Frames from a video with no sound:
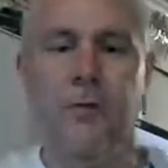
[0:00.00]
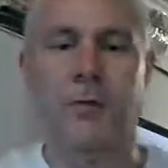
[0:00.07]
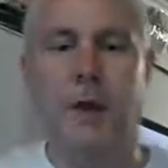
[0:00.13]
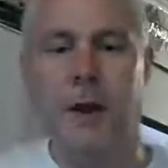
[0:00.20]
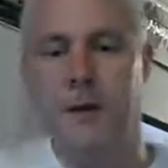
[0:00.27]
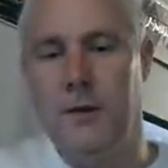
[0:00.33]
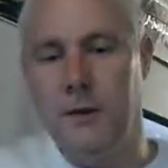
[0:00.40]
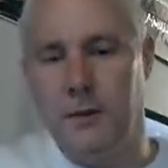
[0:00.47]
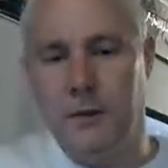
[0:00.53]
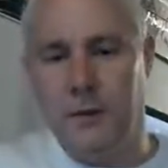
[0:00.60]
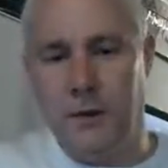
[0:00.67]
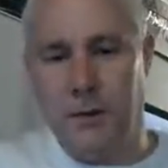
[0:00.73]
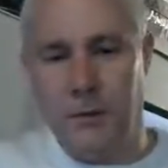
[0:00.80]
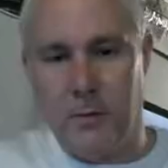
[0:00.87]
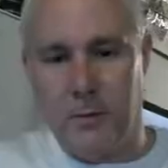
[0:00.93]
that I did
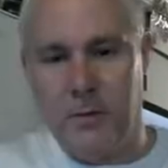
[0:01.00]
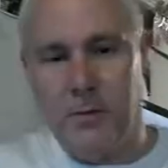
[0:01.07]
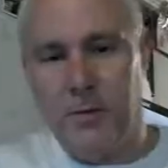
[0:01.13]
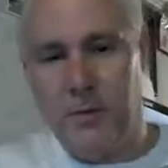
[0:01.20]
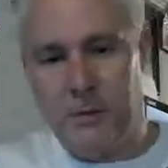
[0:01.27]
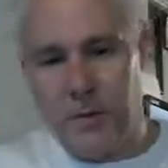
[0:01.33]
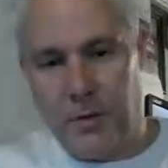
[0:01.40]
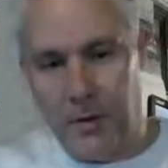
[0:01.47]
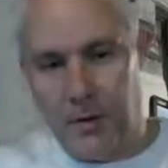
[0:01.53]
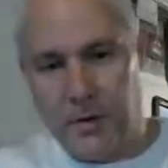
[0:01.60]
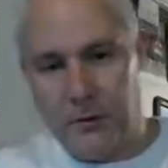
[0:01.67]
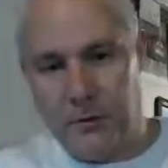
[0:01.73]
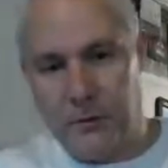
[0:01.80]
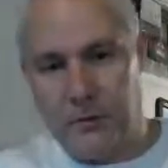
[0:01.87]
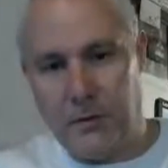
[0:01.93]
see review the
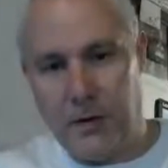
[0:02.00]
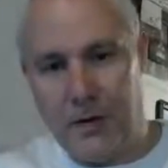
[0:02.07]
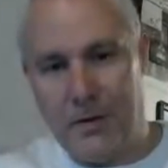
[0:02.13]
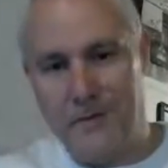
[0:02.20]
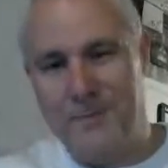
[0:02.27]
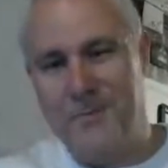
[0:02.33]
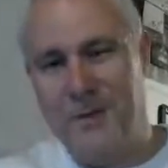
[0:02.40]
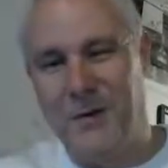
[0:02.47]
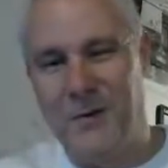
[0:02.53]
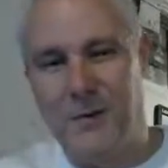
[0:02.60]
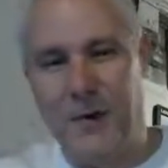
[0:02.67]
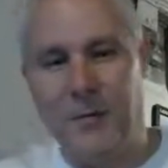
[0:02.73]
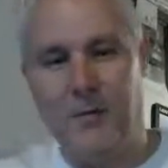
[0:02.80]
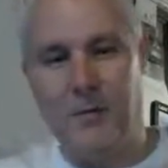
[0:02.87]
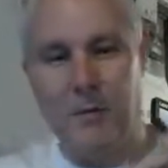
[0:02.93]
things didn't
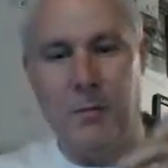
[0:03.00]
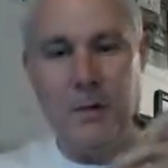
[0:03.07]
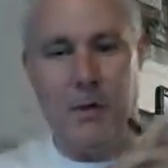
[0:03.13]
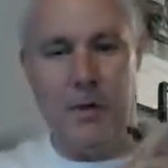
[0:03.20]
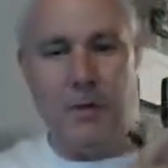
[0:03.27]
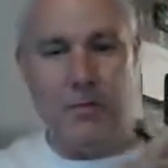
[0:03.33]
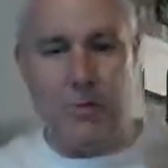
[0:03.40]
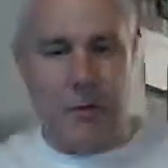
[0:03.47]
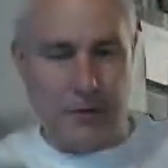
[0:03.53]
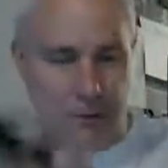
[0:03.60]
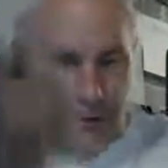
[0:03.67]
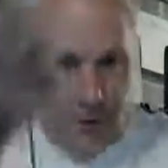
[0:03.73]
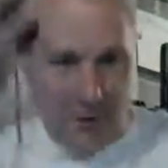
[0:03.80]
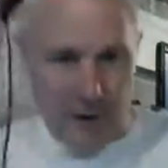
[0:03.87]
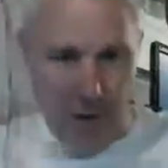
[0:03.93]
really have very many good things
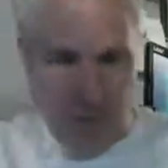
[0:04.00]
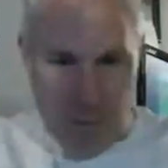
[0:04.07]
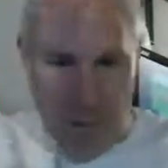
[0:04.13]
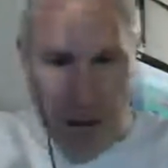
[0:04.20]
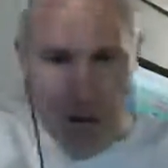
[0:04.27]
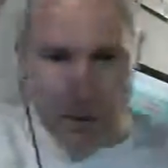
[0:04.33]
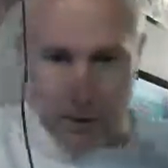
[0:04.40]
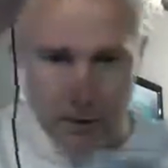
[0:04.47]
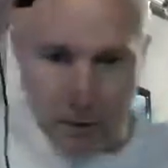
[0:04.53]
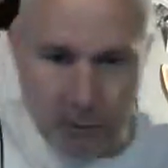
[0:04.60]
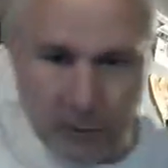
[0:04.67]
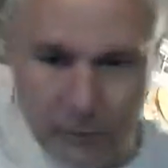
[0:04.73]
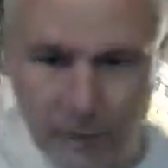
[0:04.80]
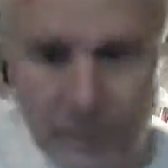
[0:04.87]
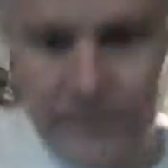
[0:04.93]
to say about it.
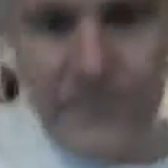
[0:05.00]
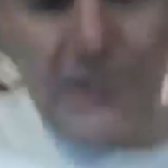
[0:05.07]
So,